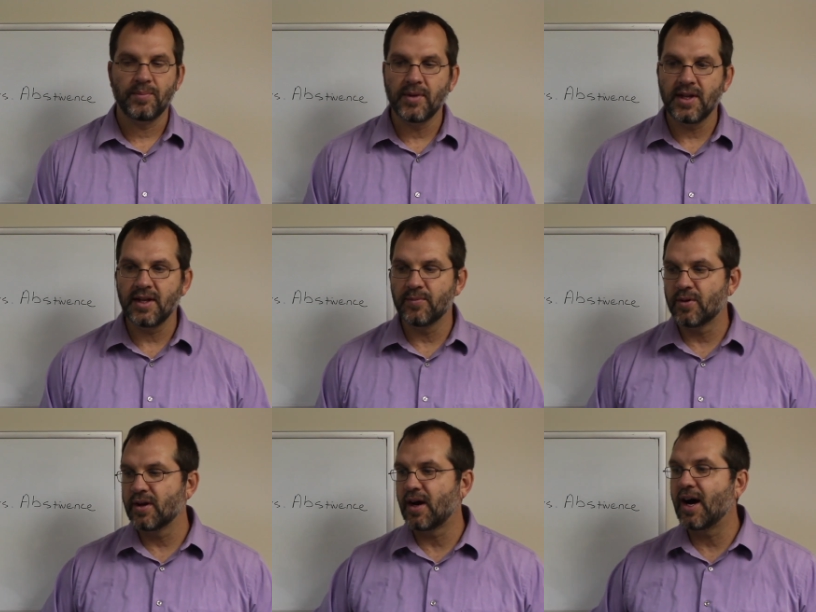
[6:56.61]
Meaning
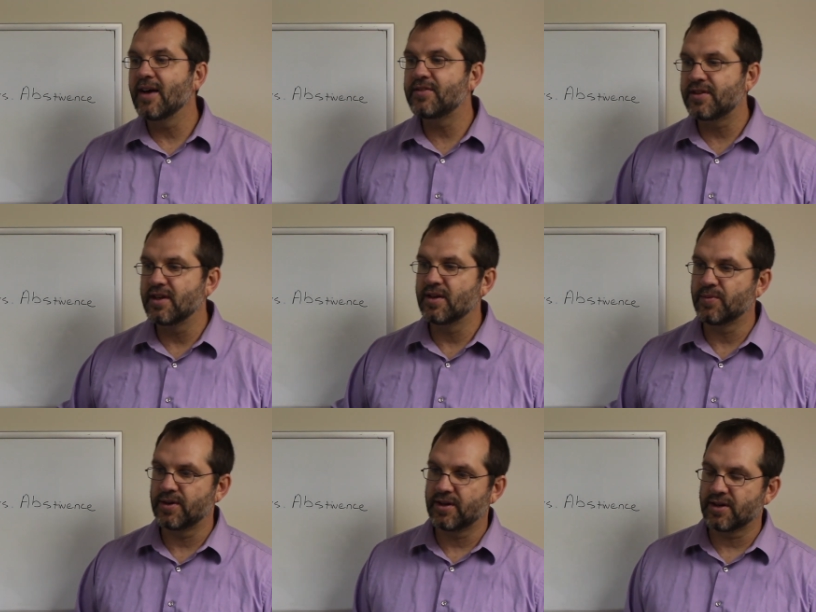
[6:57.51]
what I've seen
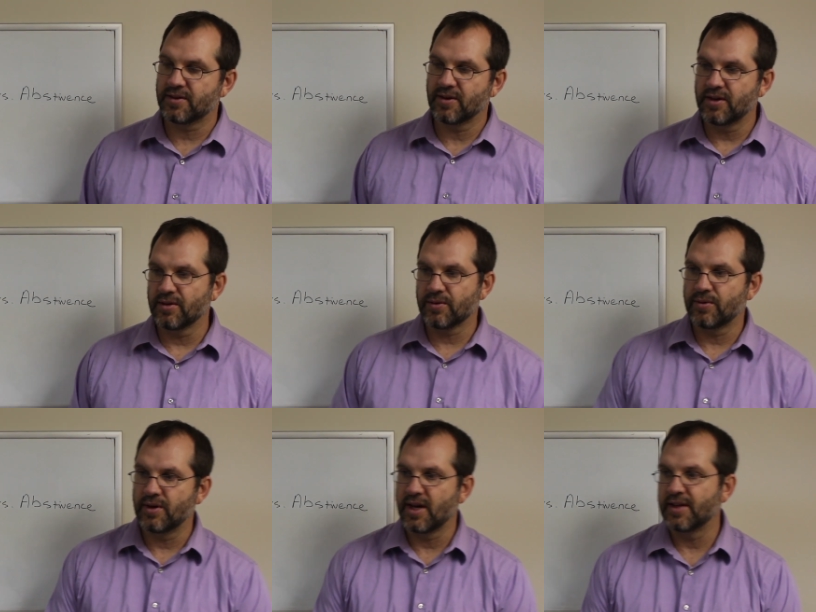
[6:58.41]
and what Dr.
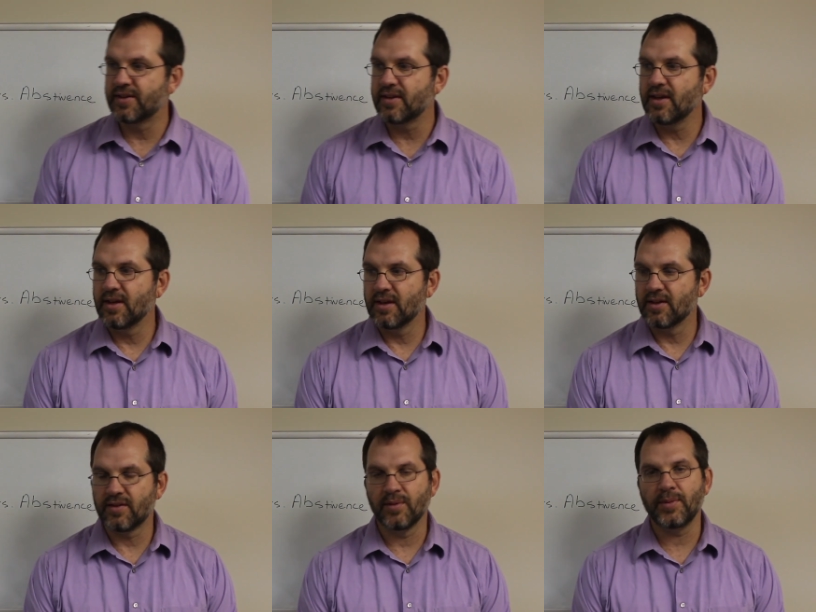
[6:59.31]
Kilgore has seen
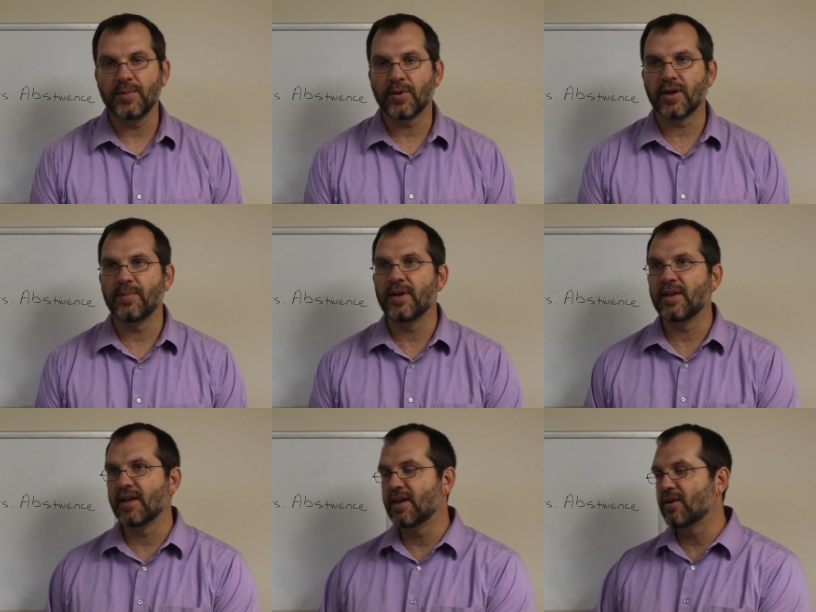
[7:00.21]
is that people come
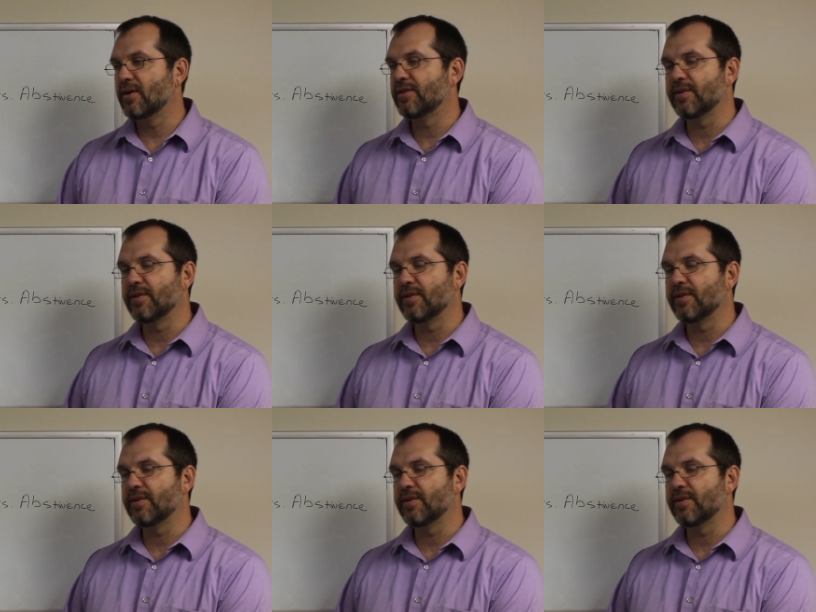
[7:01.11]
in, they get on